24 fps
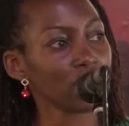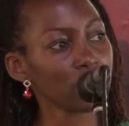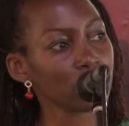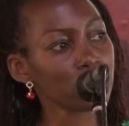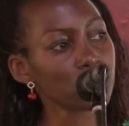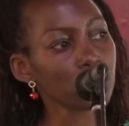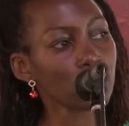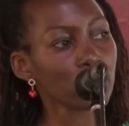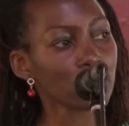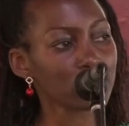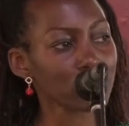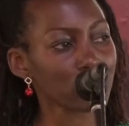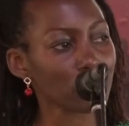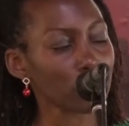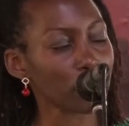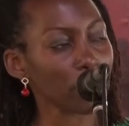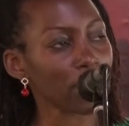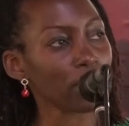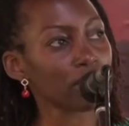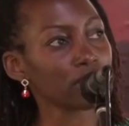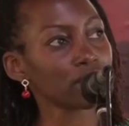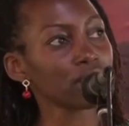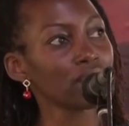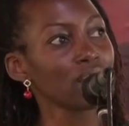it talks
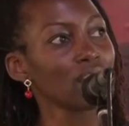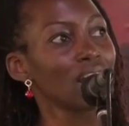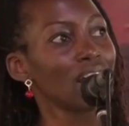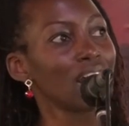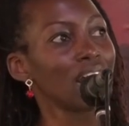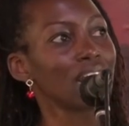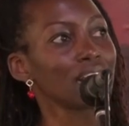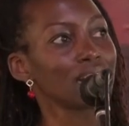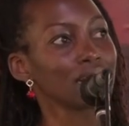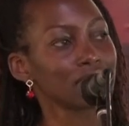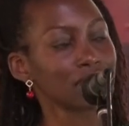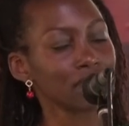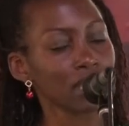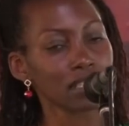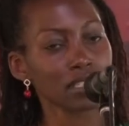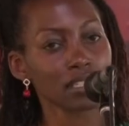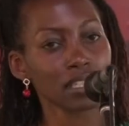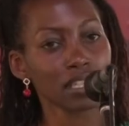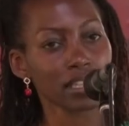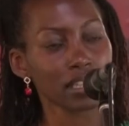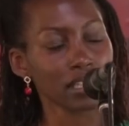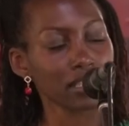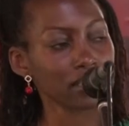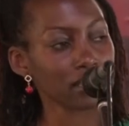about
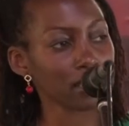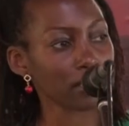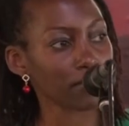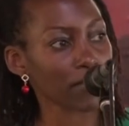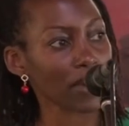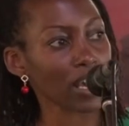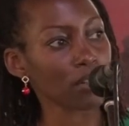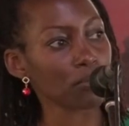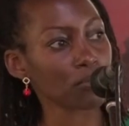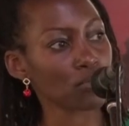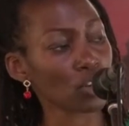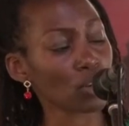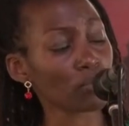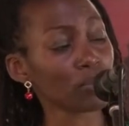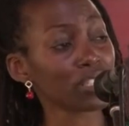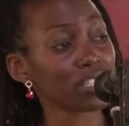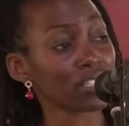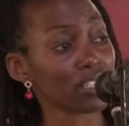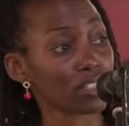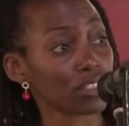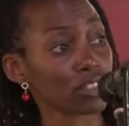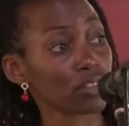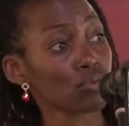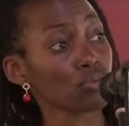accessing these divine
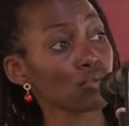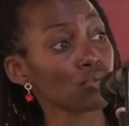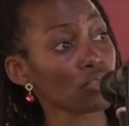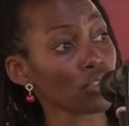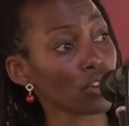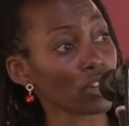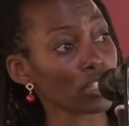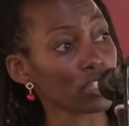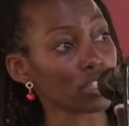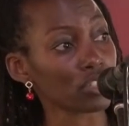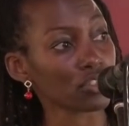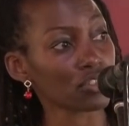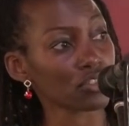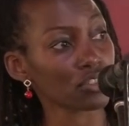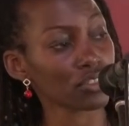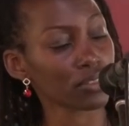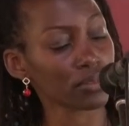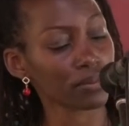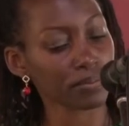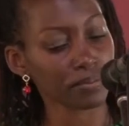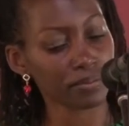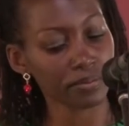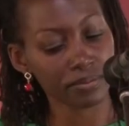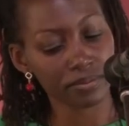promises through knowledge.
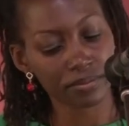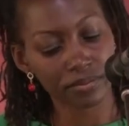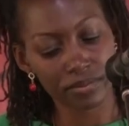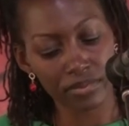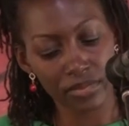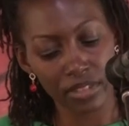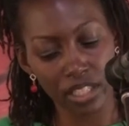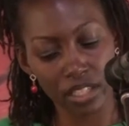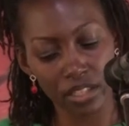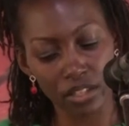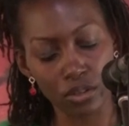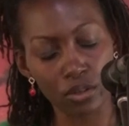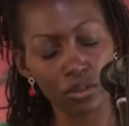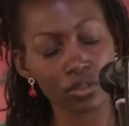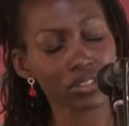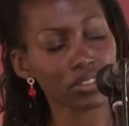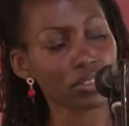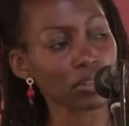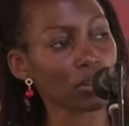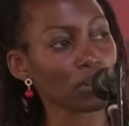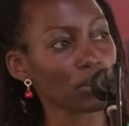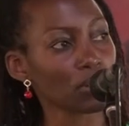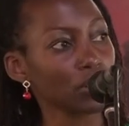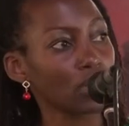You know,
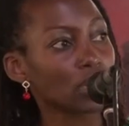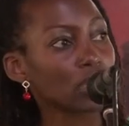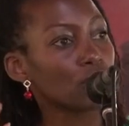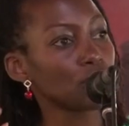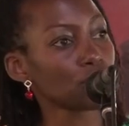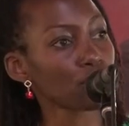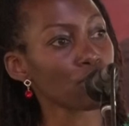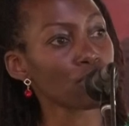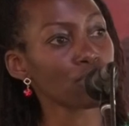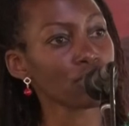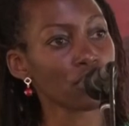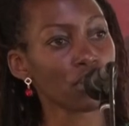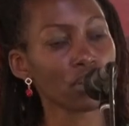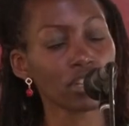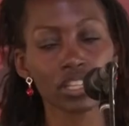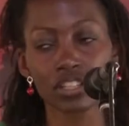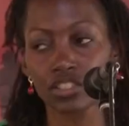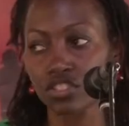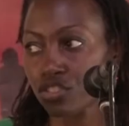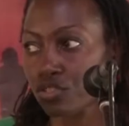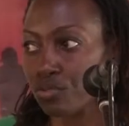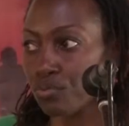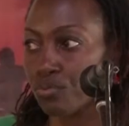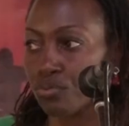so grow
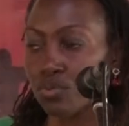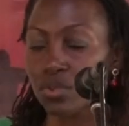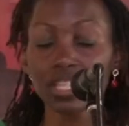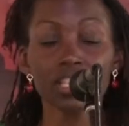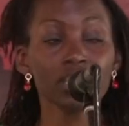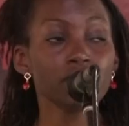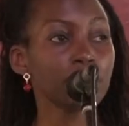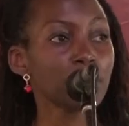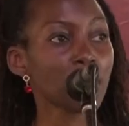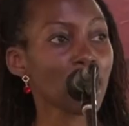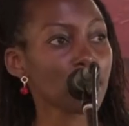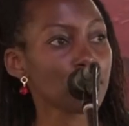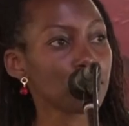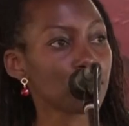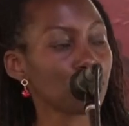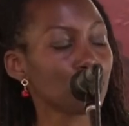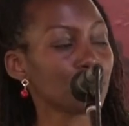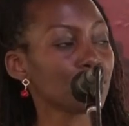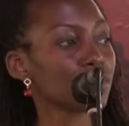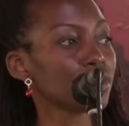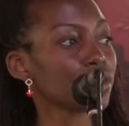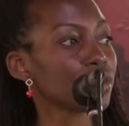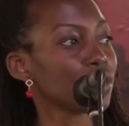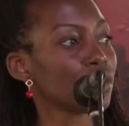knowledge. Read my
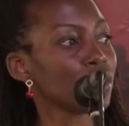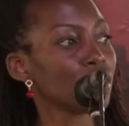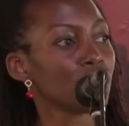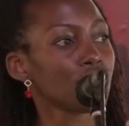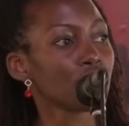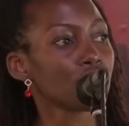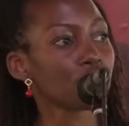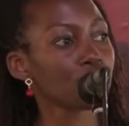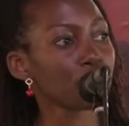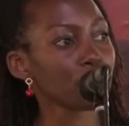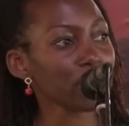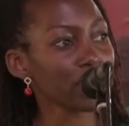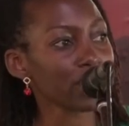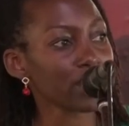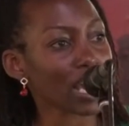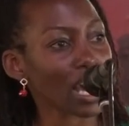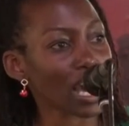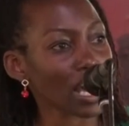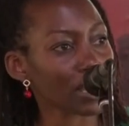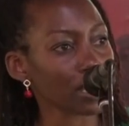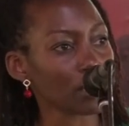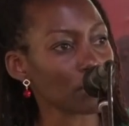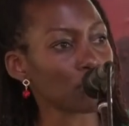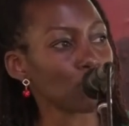book. Read
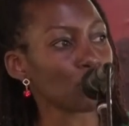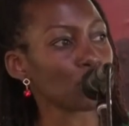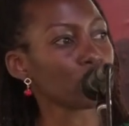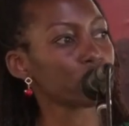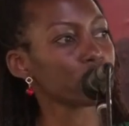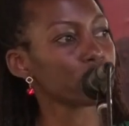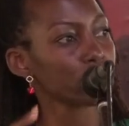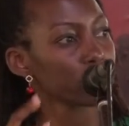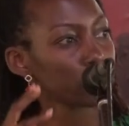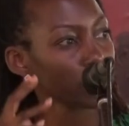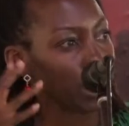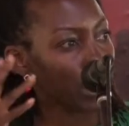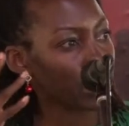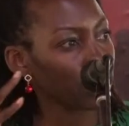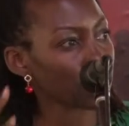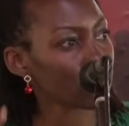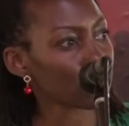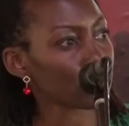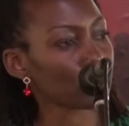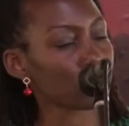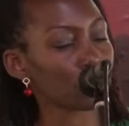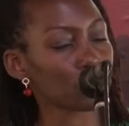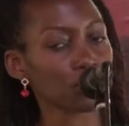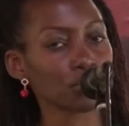other books. Get
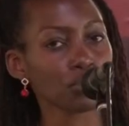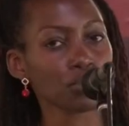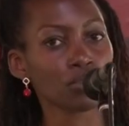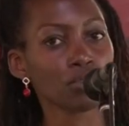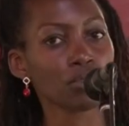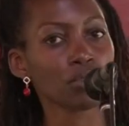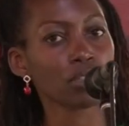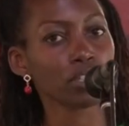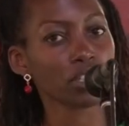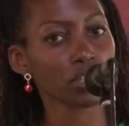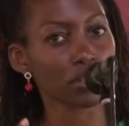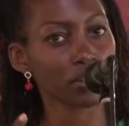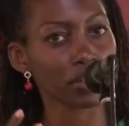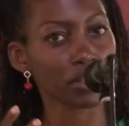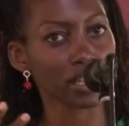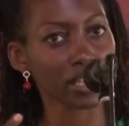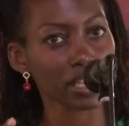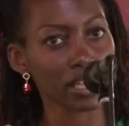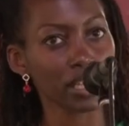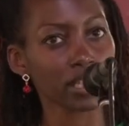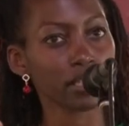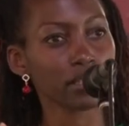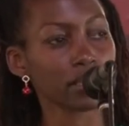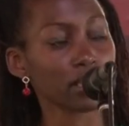onto, you know,
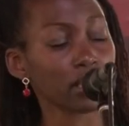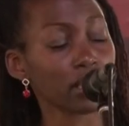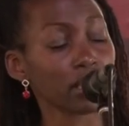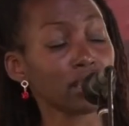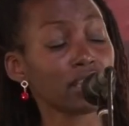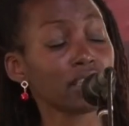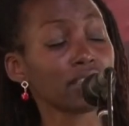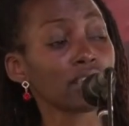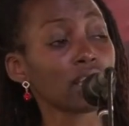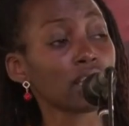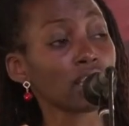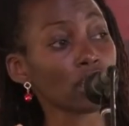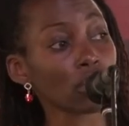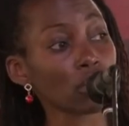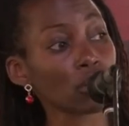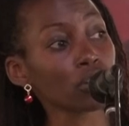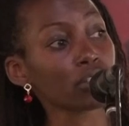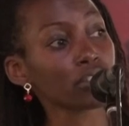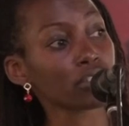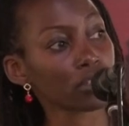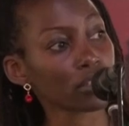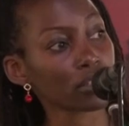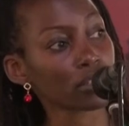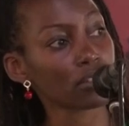the internet. There's a
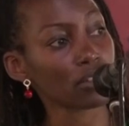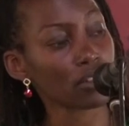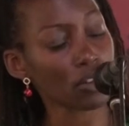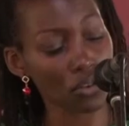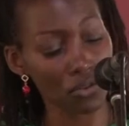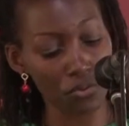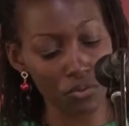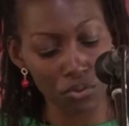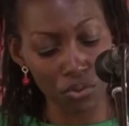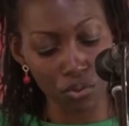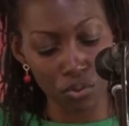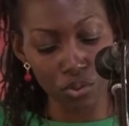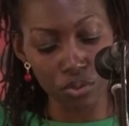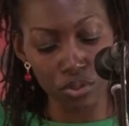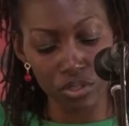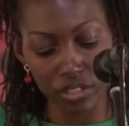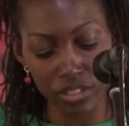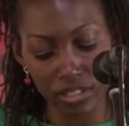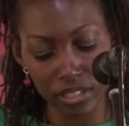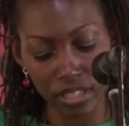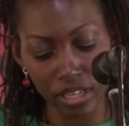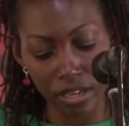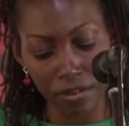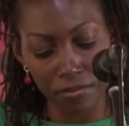lot of good
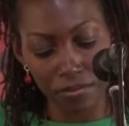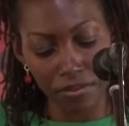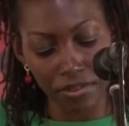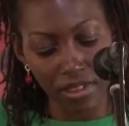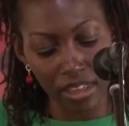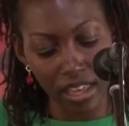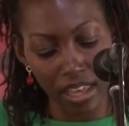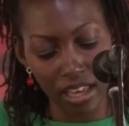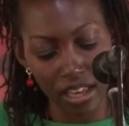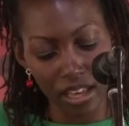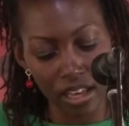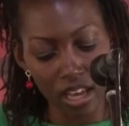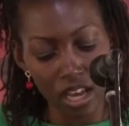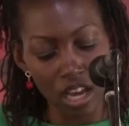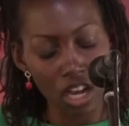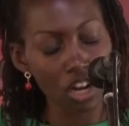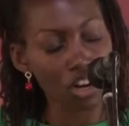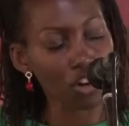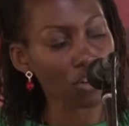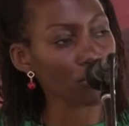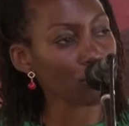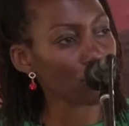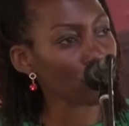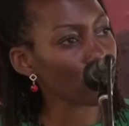stuff there.
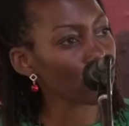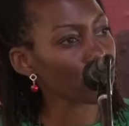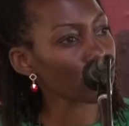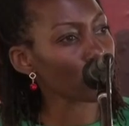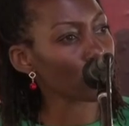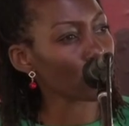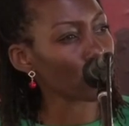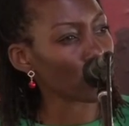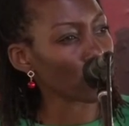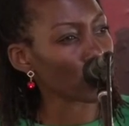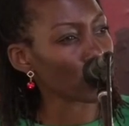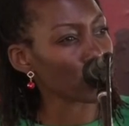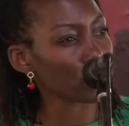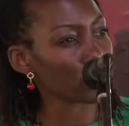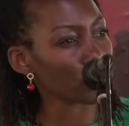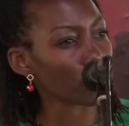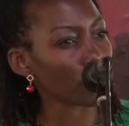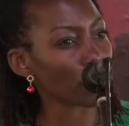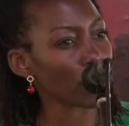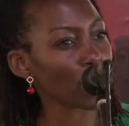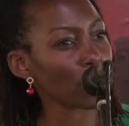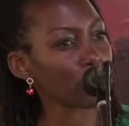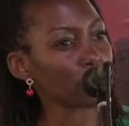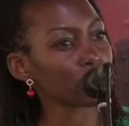Grow your knowledge
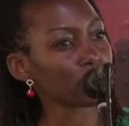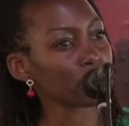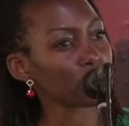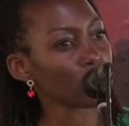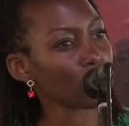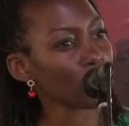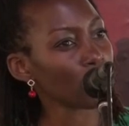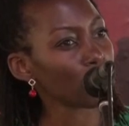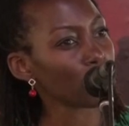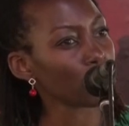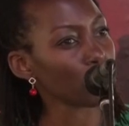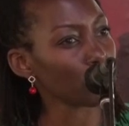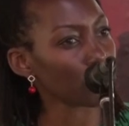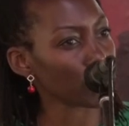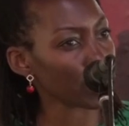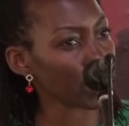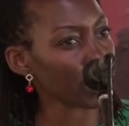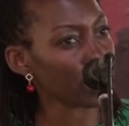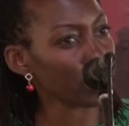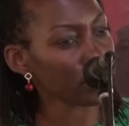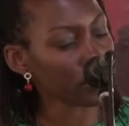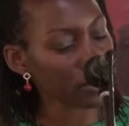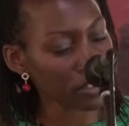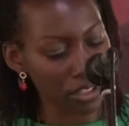about your
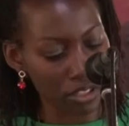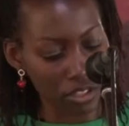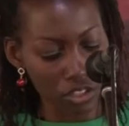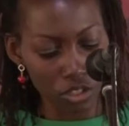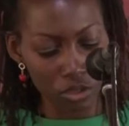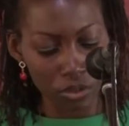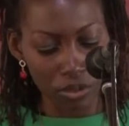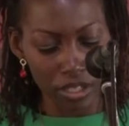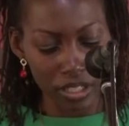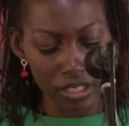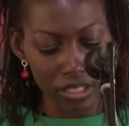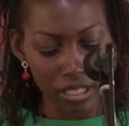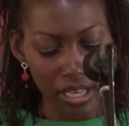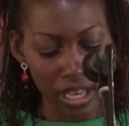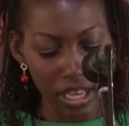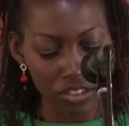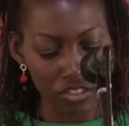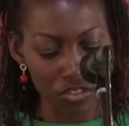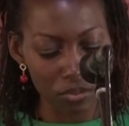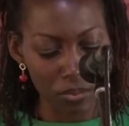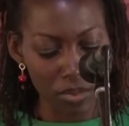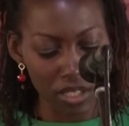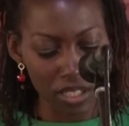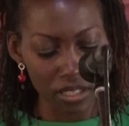insecure
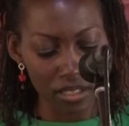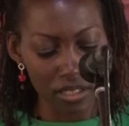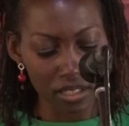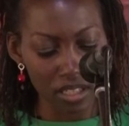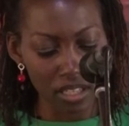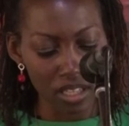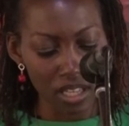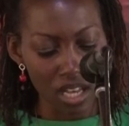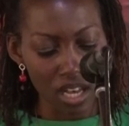attachment.